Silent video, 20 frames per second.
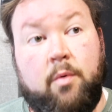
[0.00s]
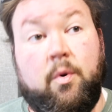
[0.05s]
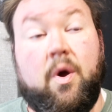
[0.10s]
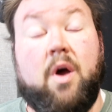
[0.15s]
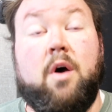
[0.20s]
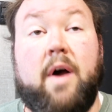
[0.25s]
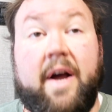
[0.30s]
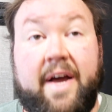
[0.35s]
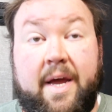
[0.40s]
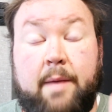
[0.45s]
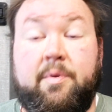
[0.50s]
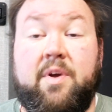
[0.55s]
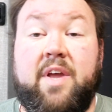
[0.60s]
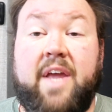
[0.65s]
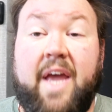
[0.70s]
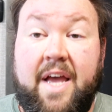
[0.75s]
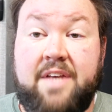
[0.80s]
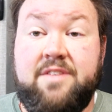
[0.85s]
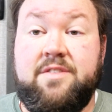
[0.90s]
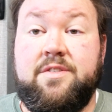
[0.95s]
Well, I got to put
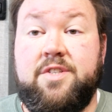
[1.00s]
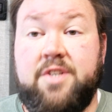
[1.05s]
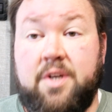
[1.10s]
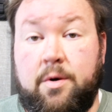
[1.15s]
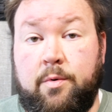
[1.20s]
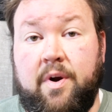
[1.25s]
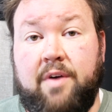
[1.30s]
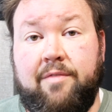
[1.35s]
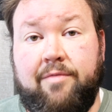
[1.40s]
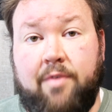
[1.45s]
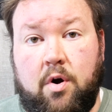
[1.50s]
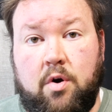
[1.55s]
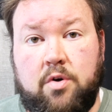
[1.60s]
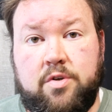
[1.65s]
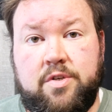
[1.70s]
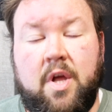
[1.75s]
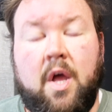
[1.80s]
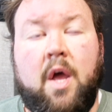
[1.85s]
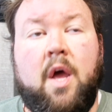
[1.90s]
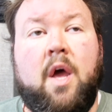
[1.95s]
gas in the generator first.